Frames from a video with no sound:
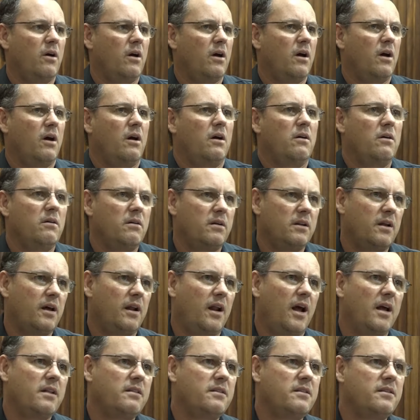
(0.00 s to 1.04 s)
And the
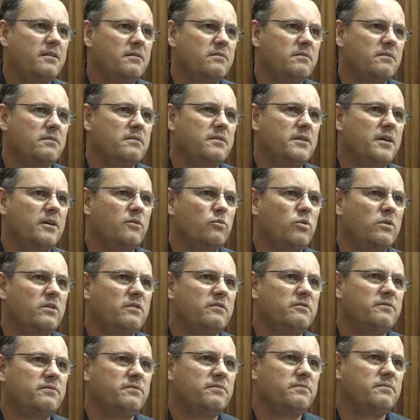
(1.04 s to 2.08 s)
right thing would
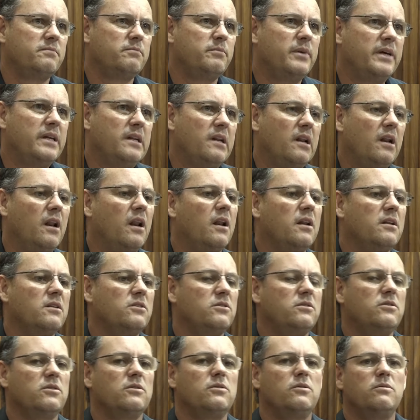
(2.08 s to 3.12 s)
have been
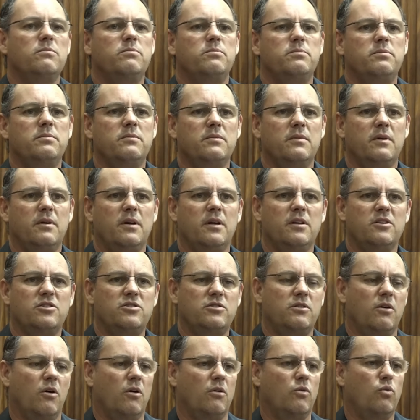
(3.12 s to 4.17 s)
to
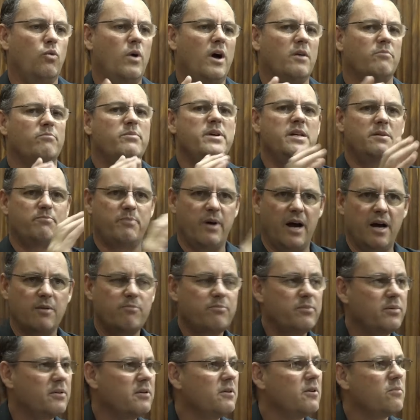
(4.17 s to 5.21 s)
install one big
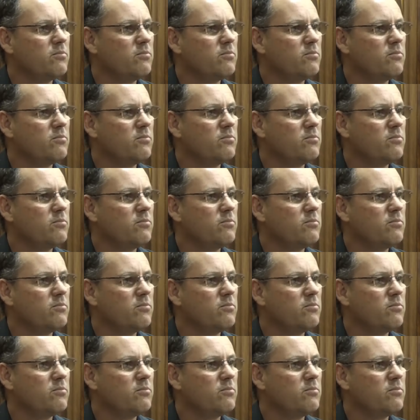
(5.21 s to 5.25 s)
pipe,